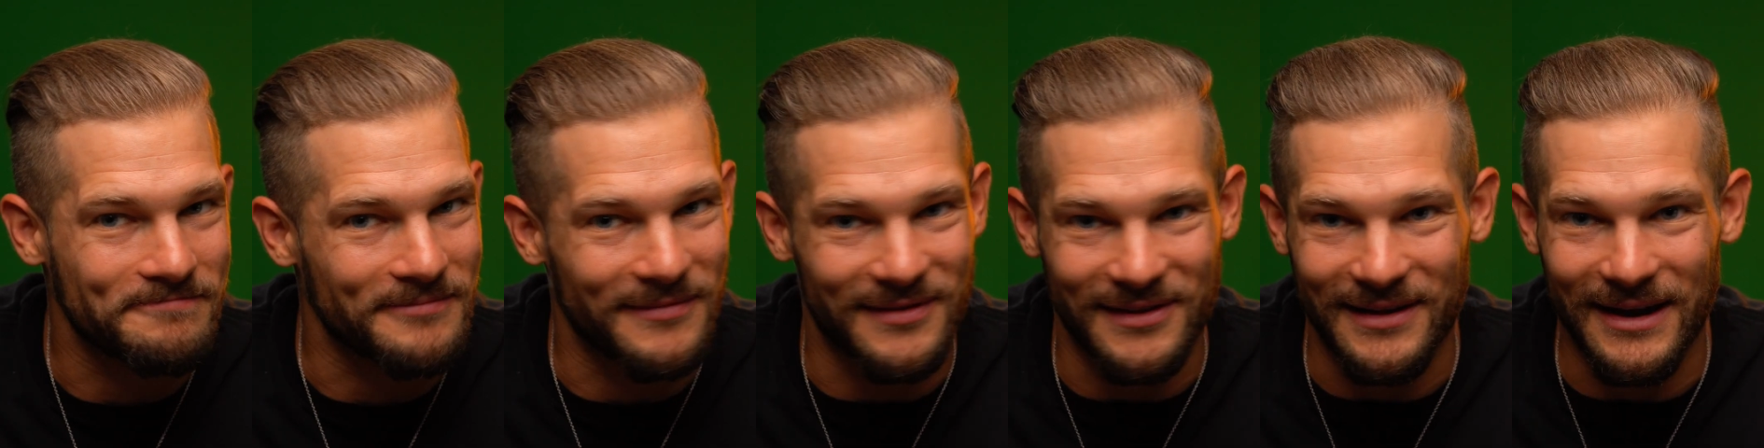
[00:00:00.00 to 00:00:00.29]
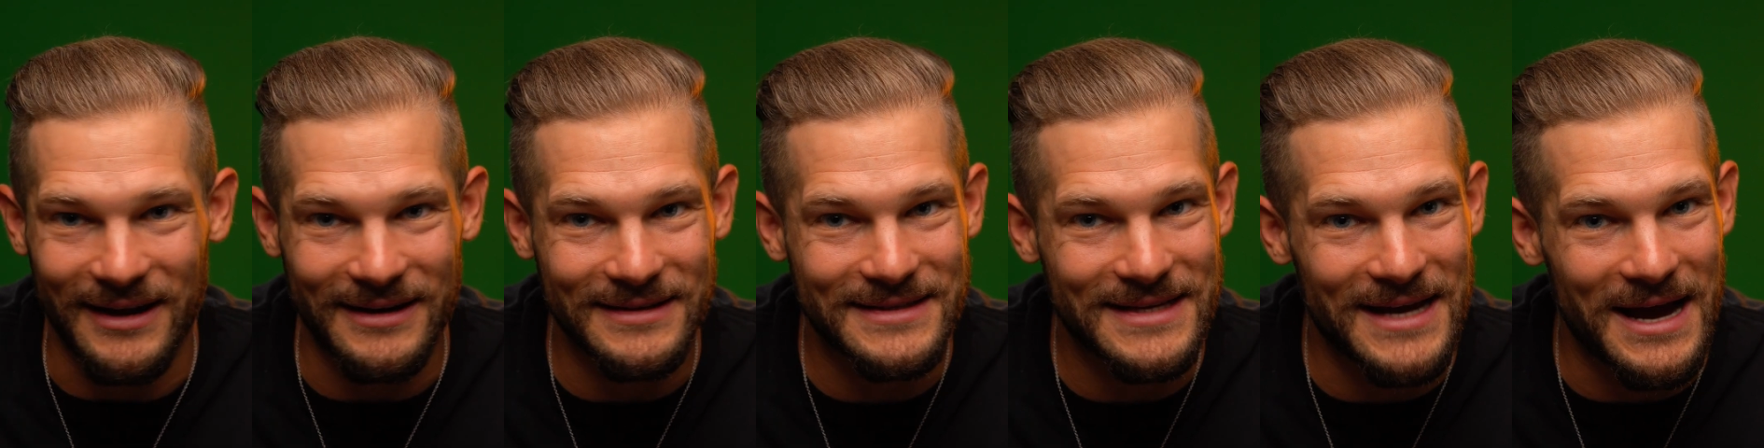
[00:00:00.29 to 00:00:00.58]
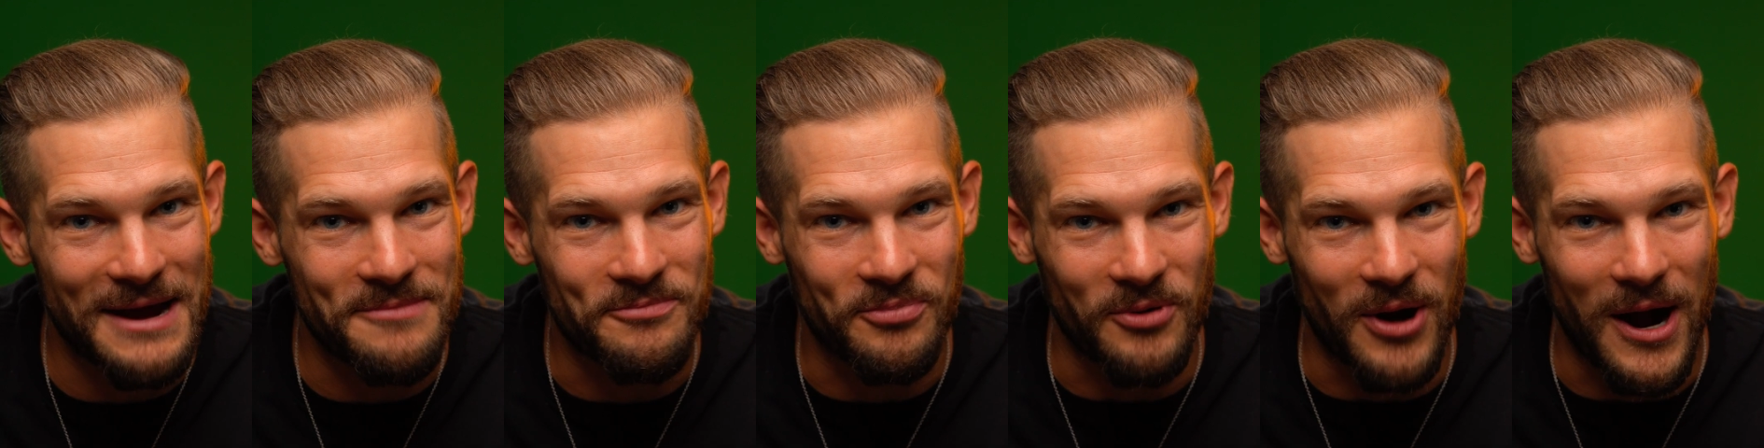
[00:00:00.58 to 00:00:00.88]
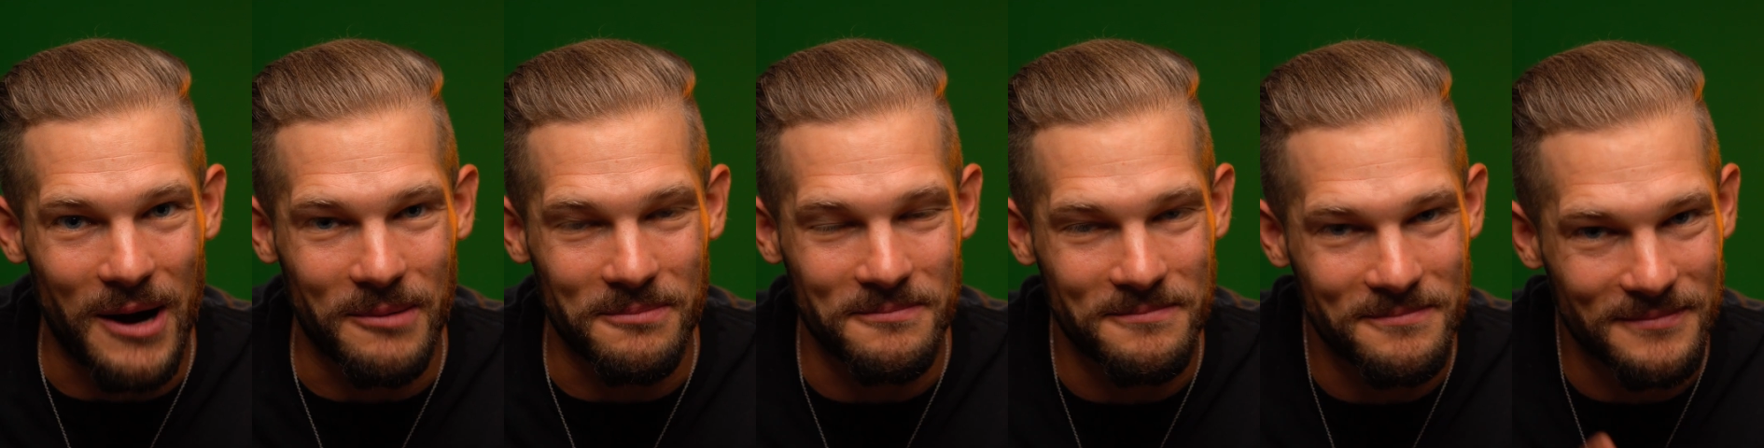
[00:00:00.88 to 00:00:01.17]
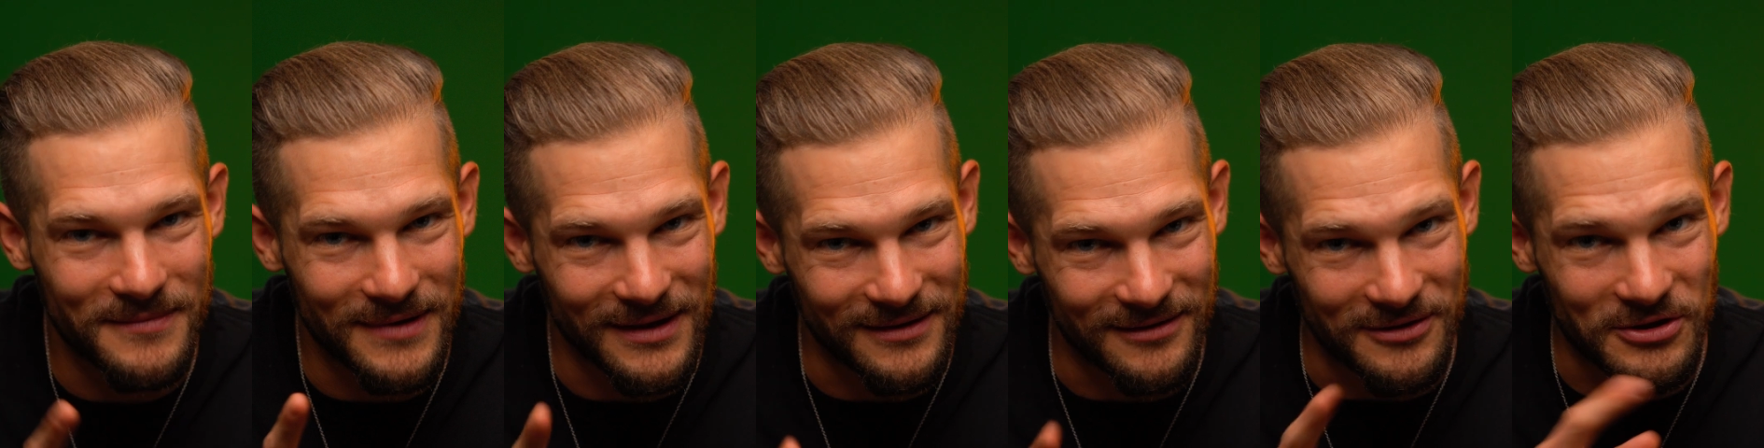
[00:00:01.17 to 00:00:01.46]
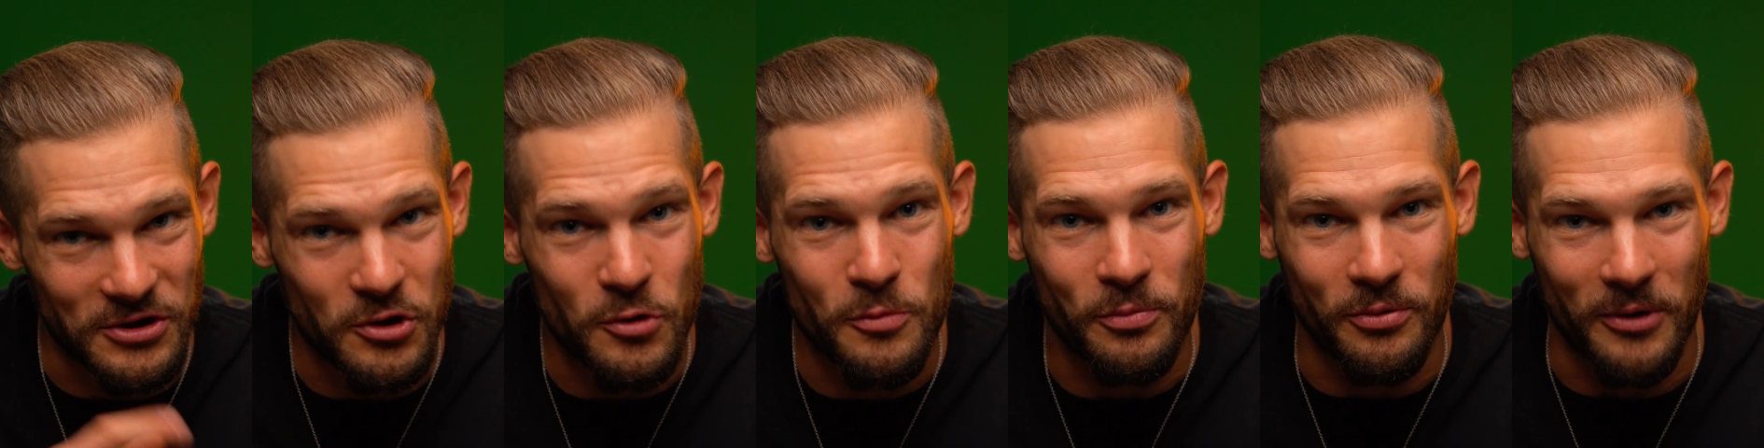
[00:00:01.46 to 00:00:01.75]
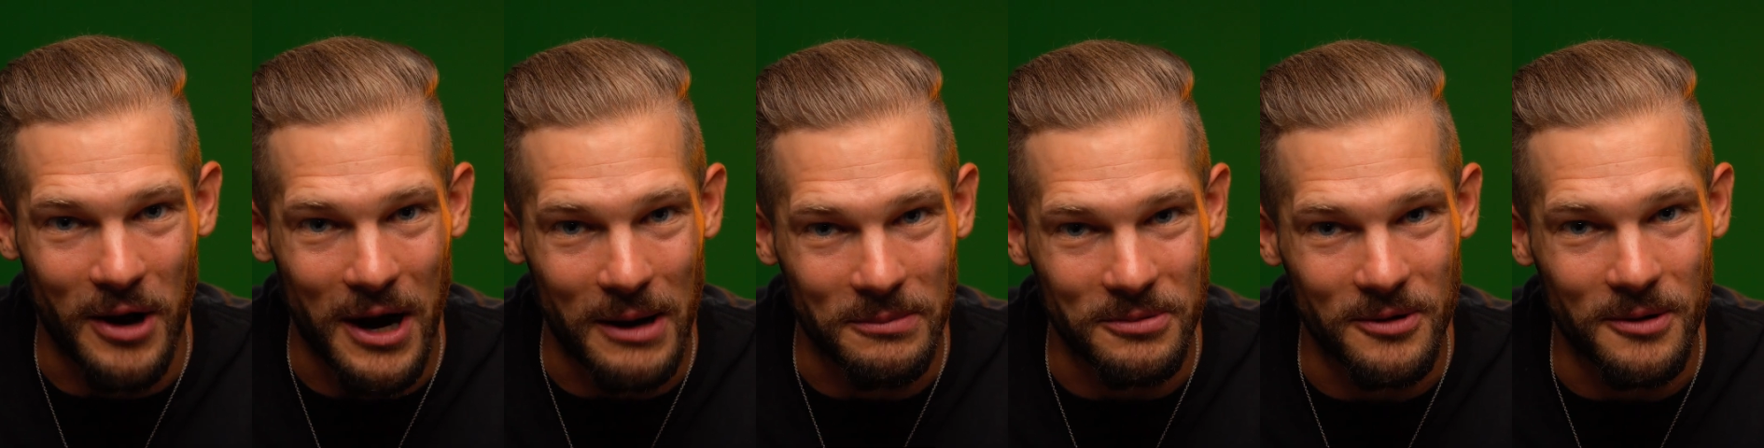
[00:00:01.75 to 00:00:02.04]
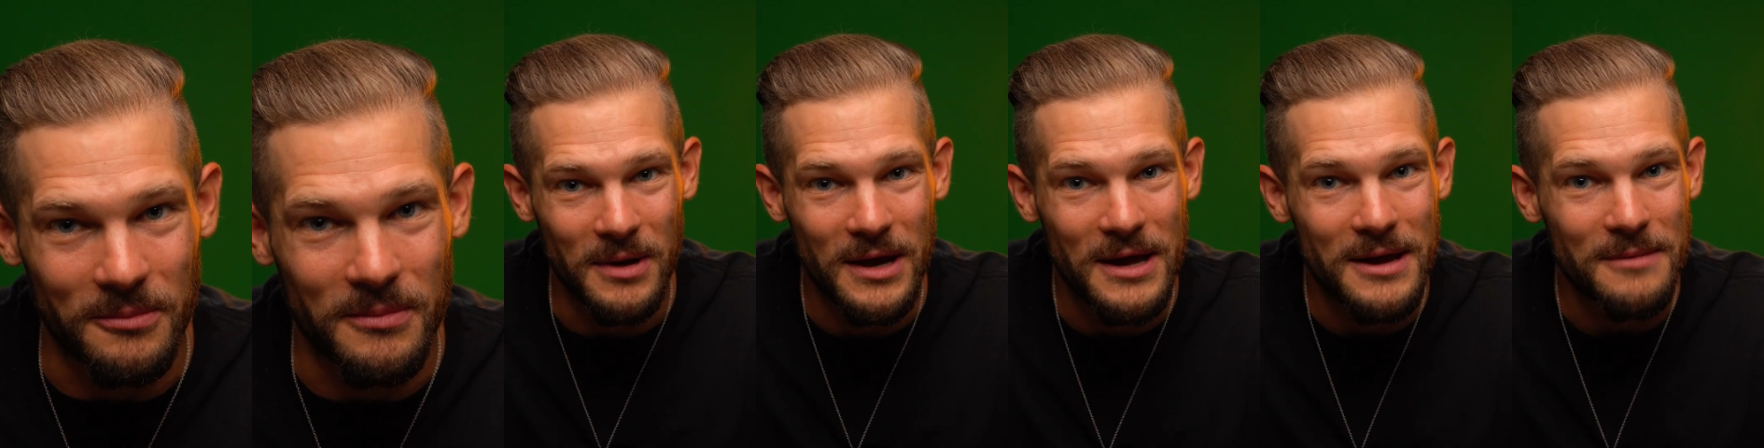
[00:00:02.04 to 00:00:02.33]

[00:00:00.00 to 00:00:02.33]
it's not a time problem, it's a you problem.